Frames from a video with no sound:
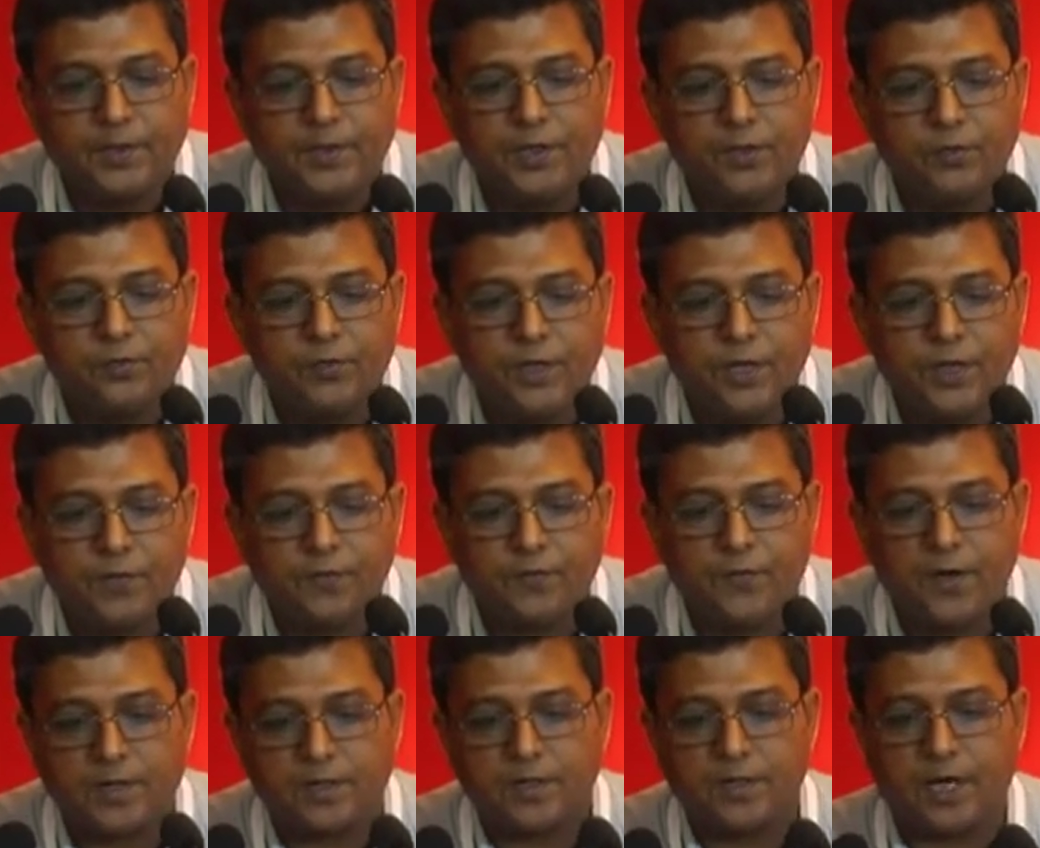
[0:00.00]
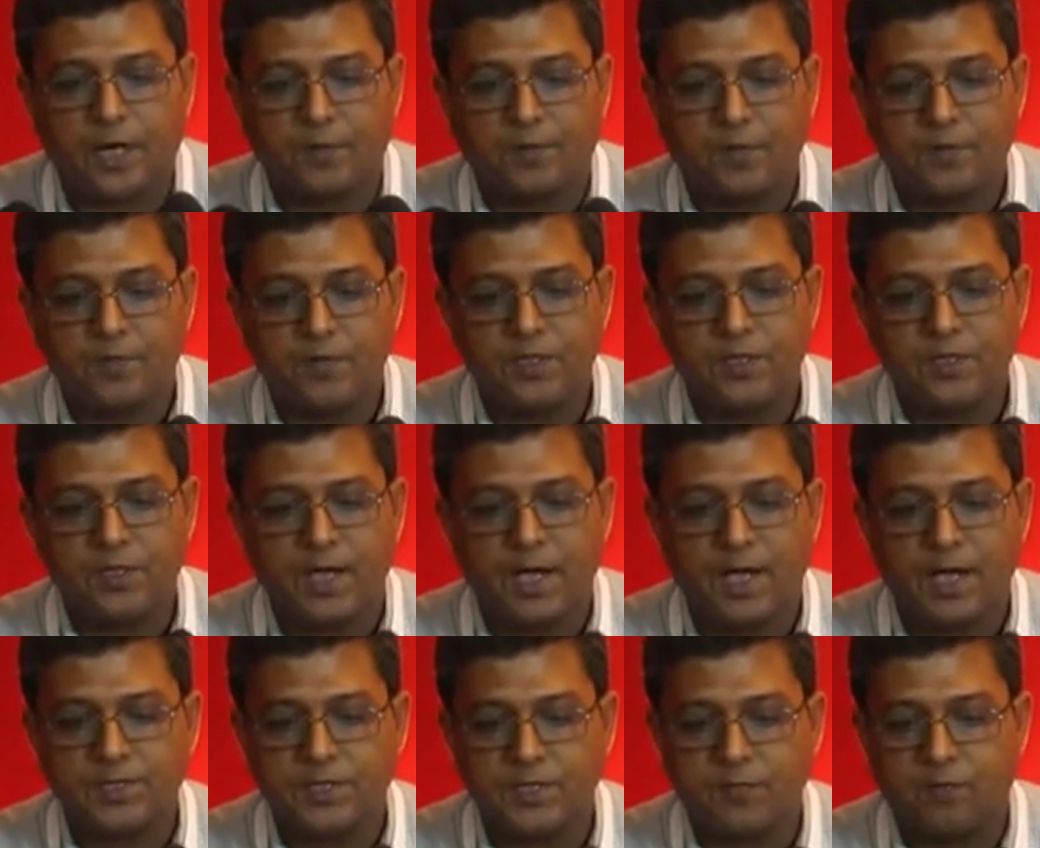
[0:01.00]
Nuclear factor kappa B
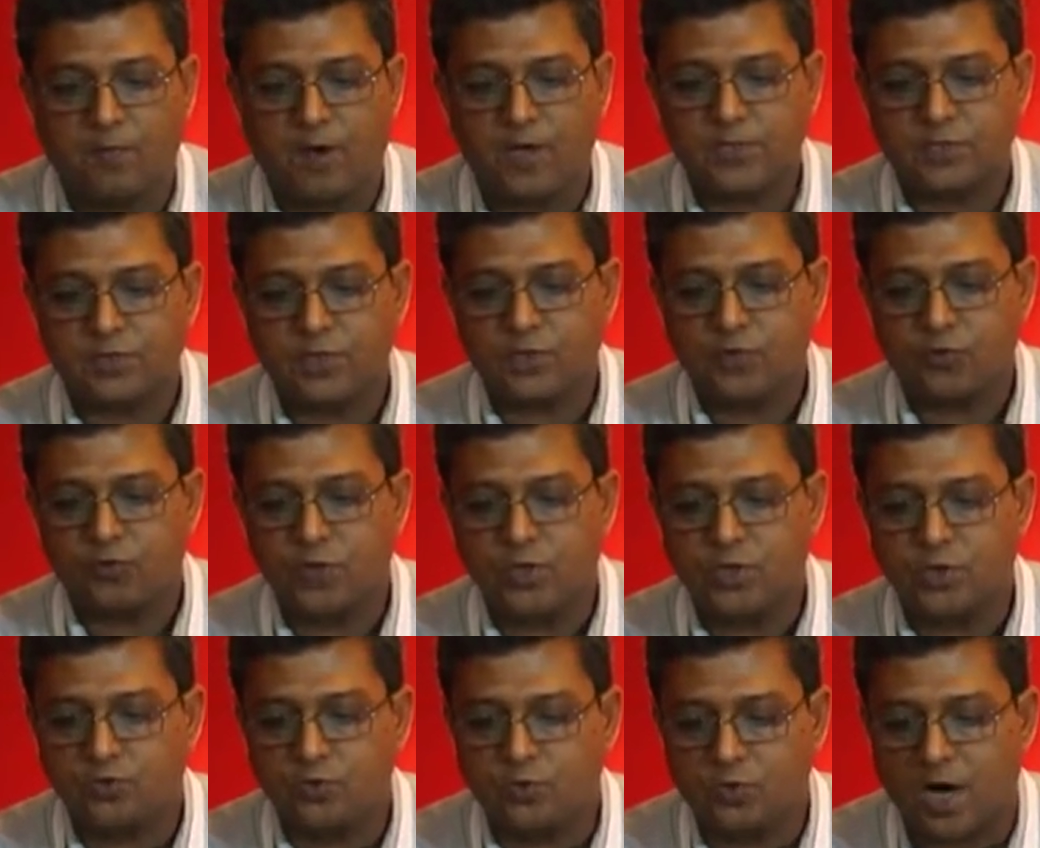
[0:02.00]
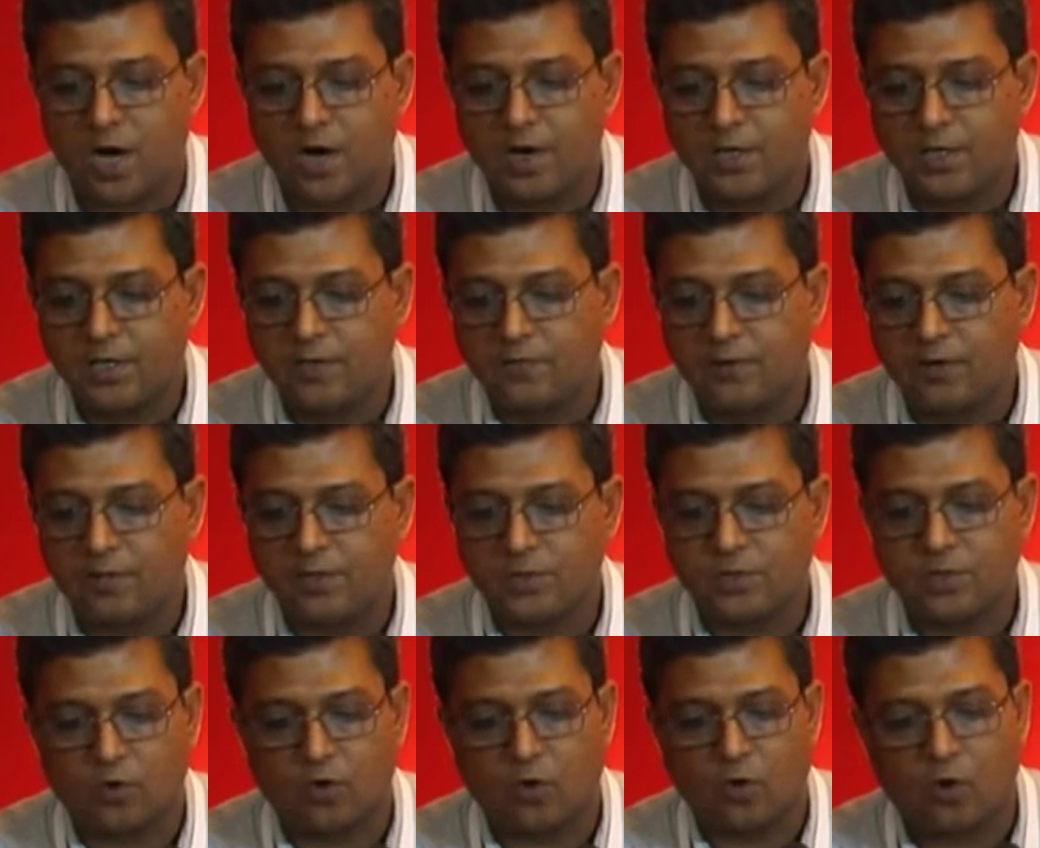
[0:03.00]
as a master switch to turn
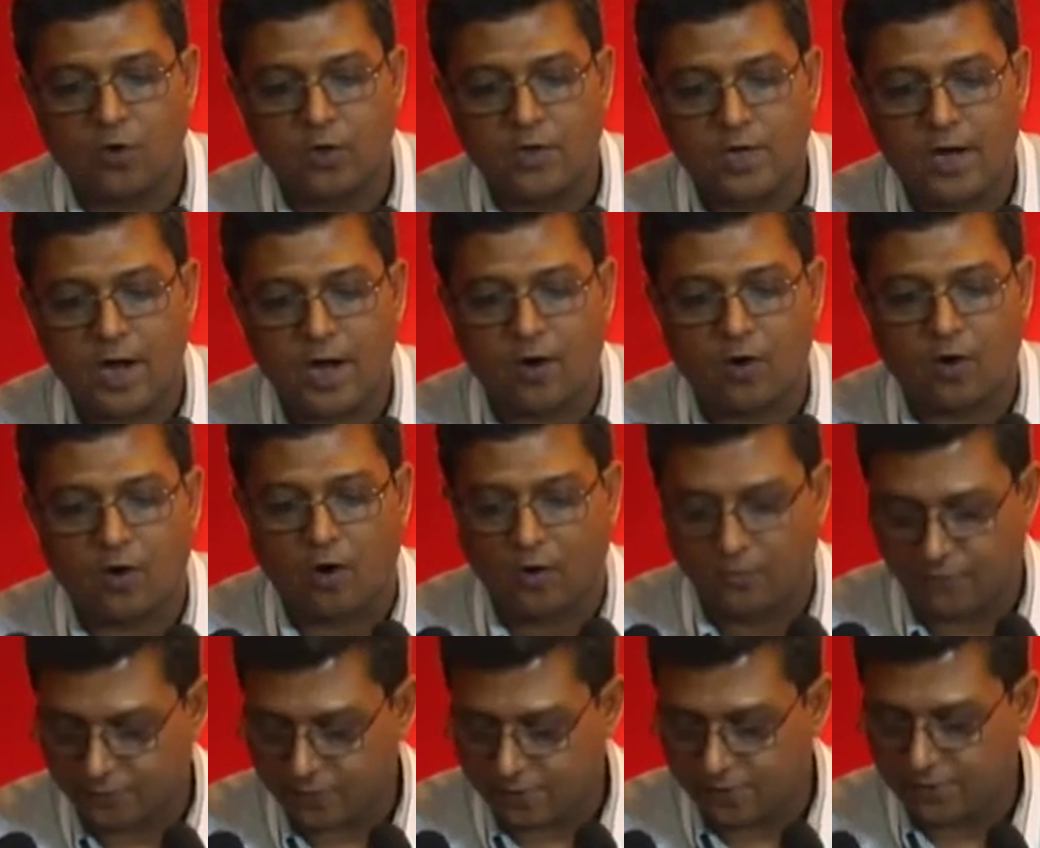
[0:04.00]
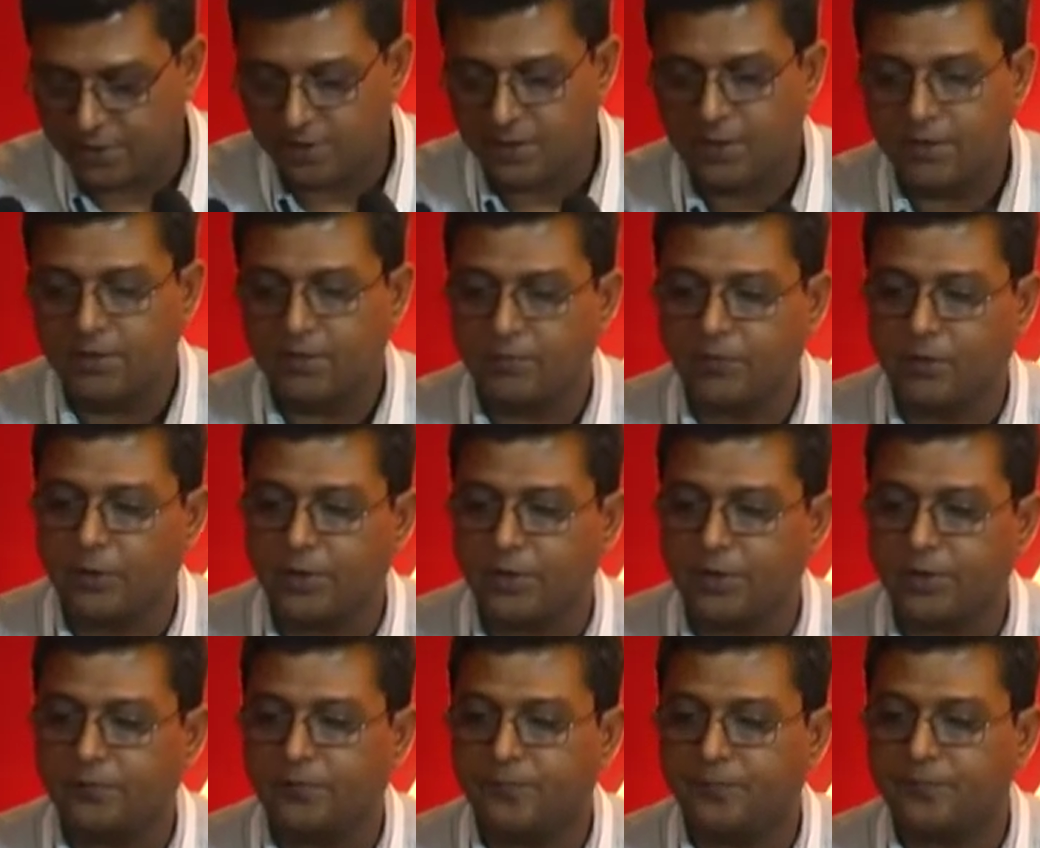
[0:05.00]
inflammation on and off in the body.